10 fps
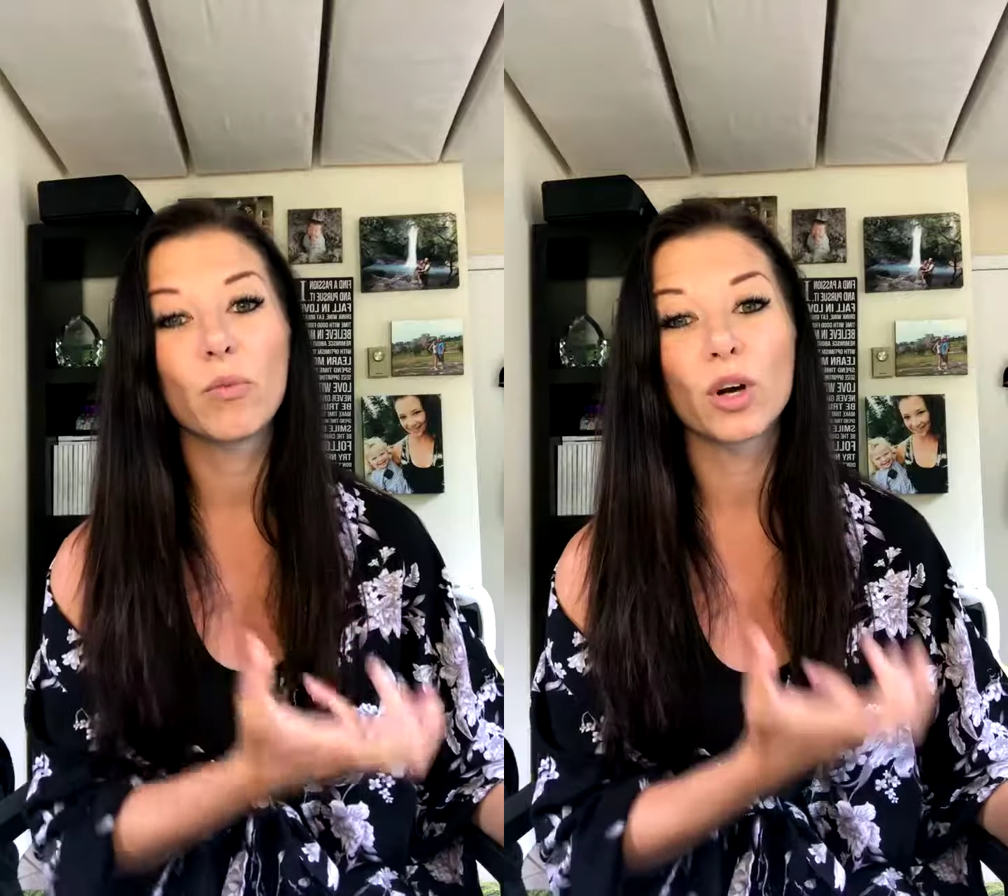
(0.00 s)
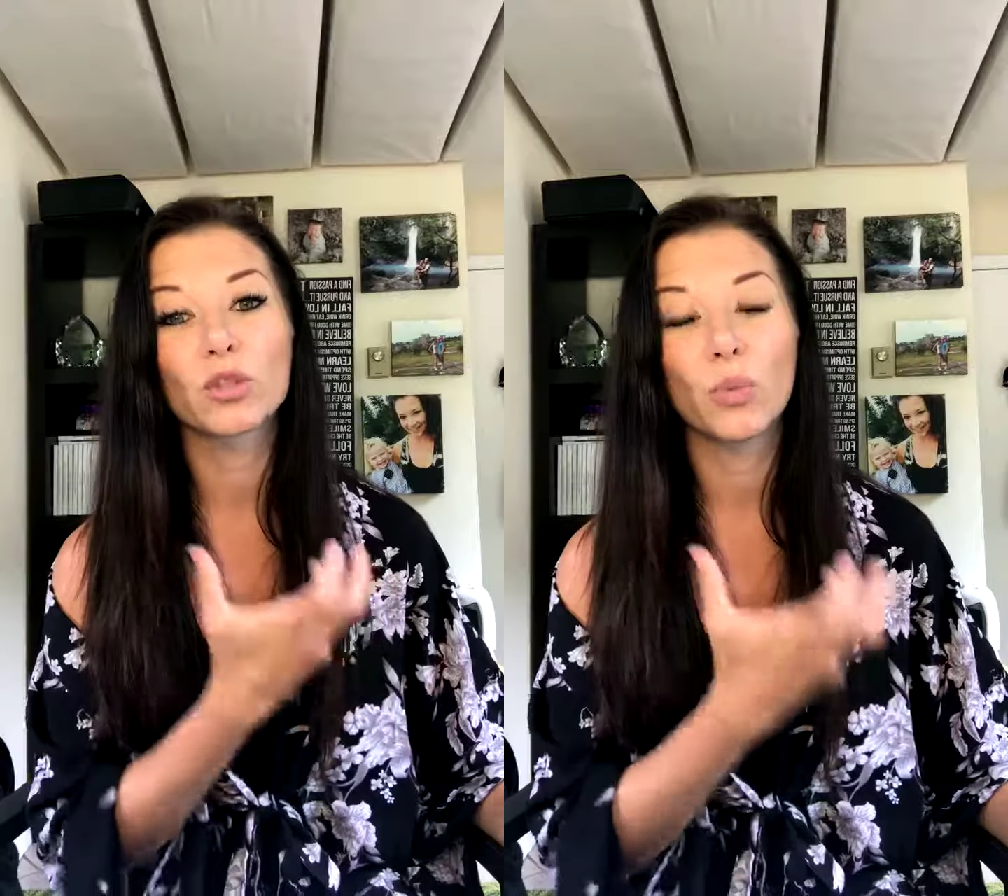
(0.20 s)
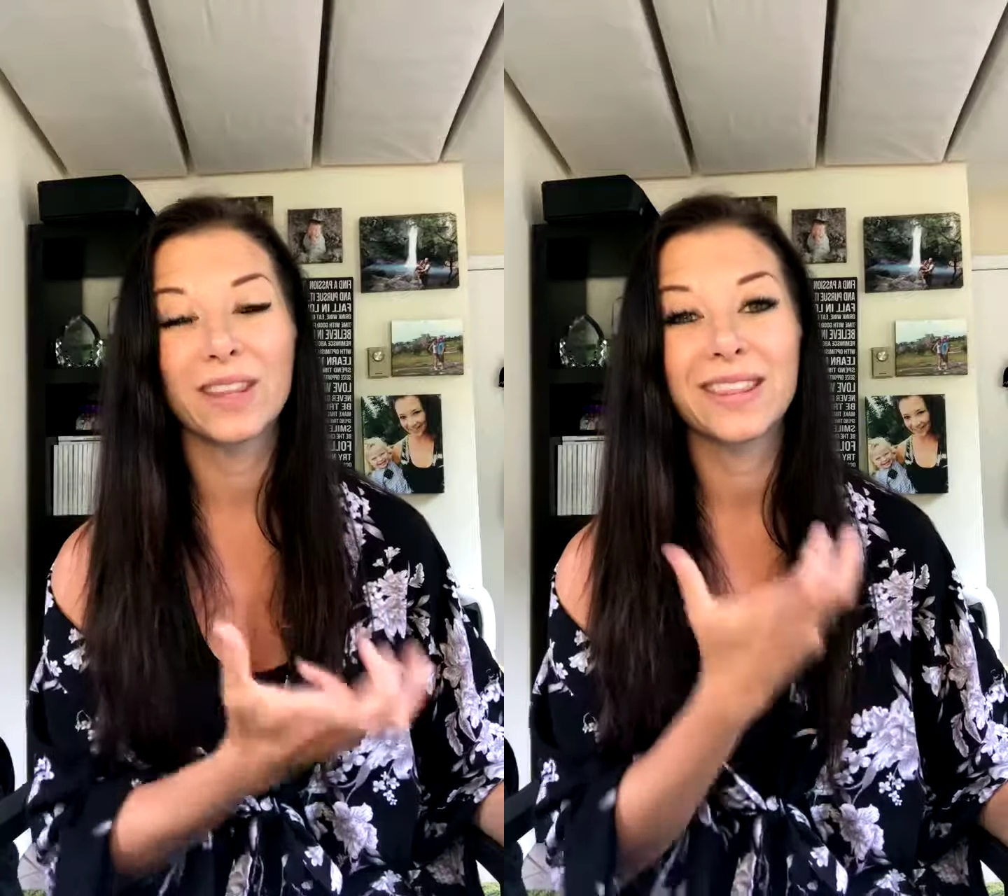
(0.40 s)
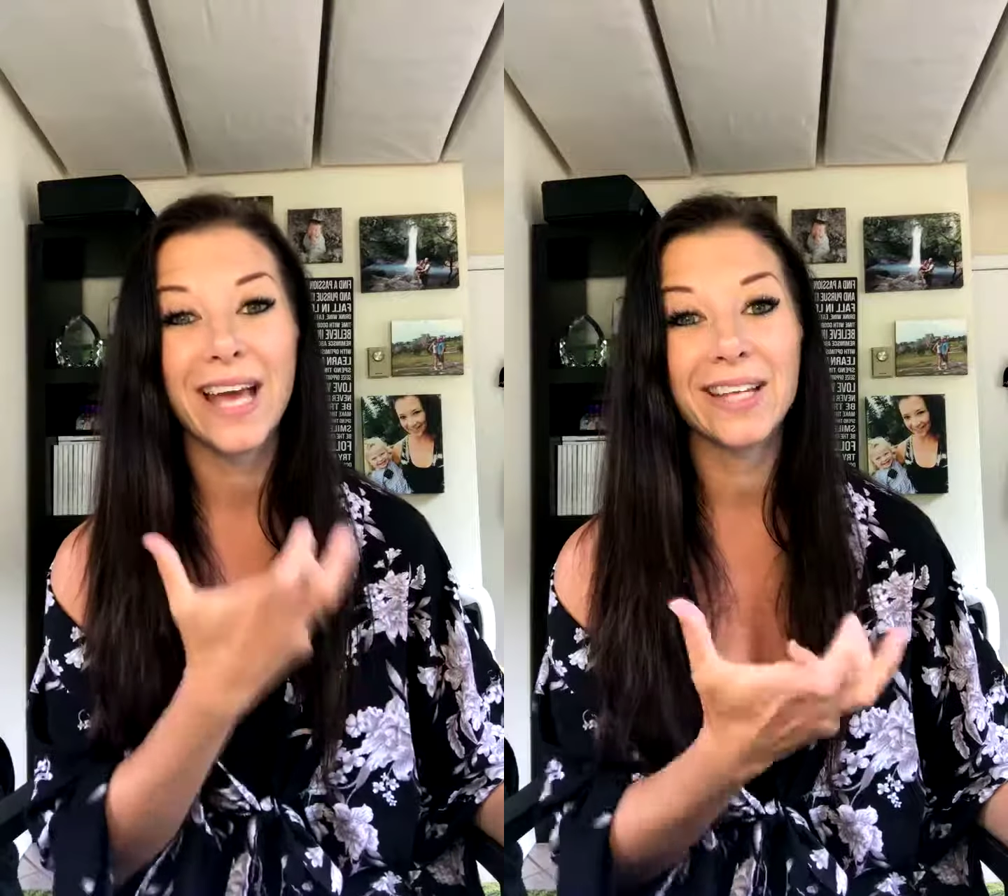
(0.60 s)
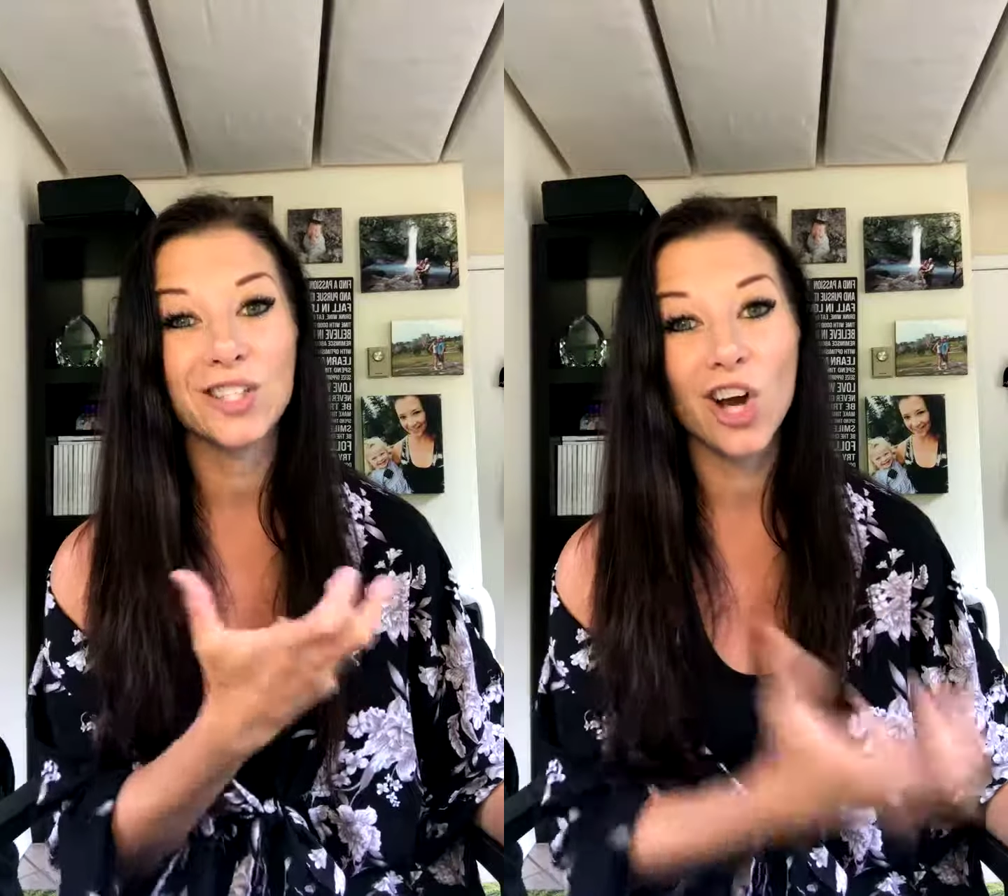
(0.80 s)
worked with
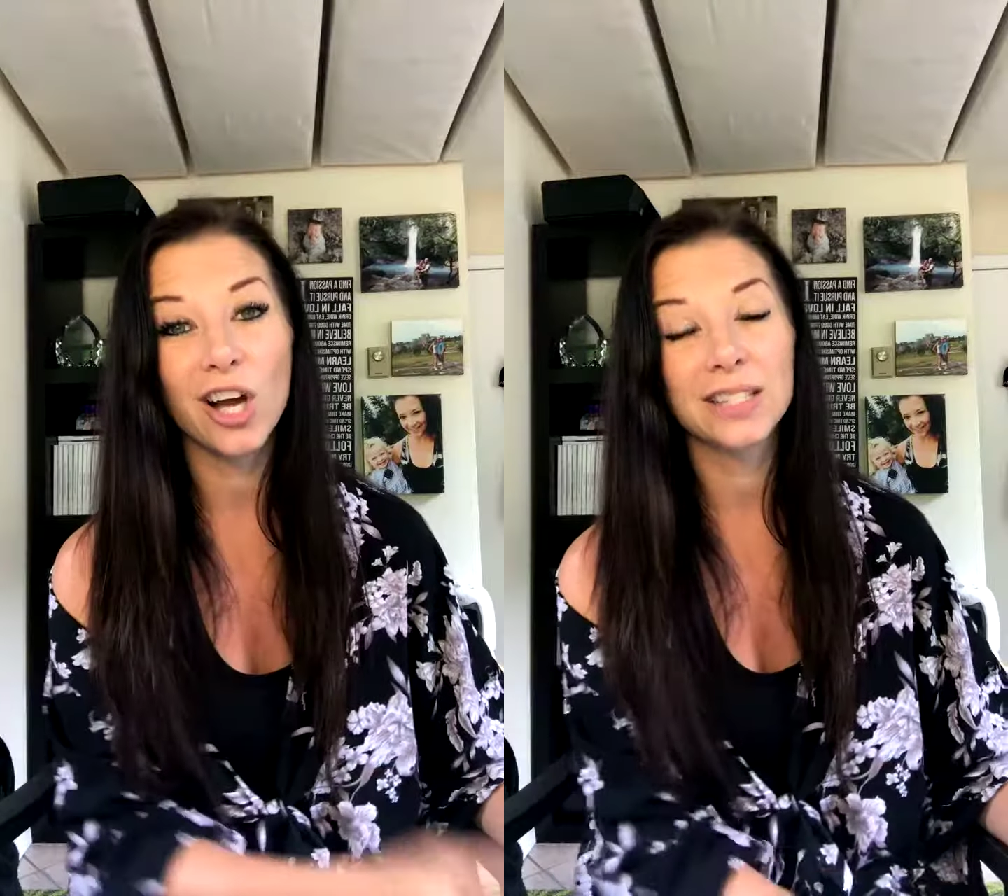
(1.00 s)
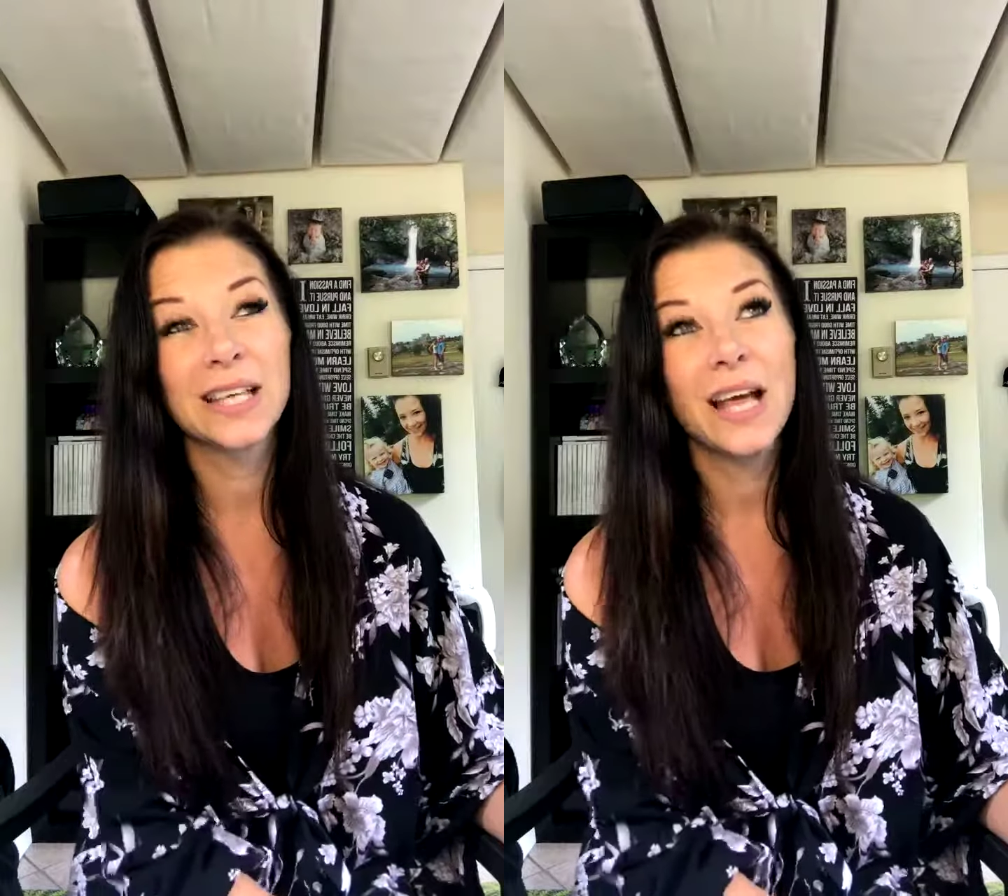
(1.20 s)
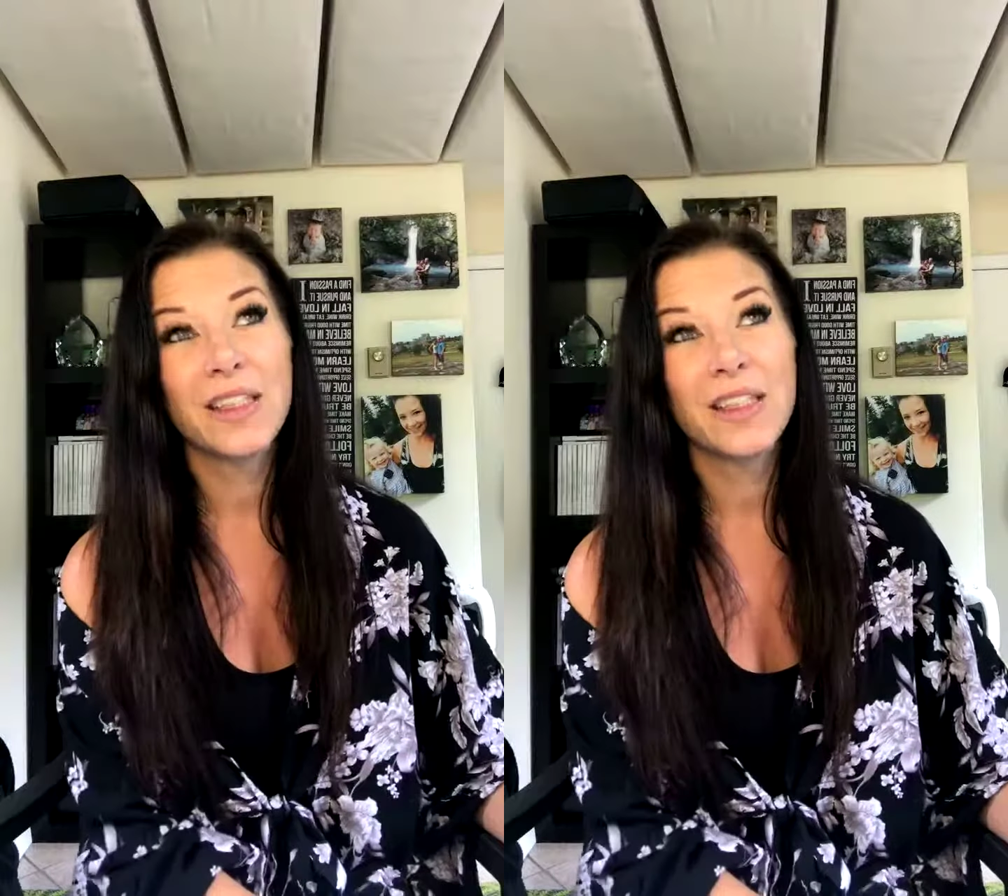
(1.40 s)
TED Talks.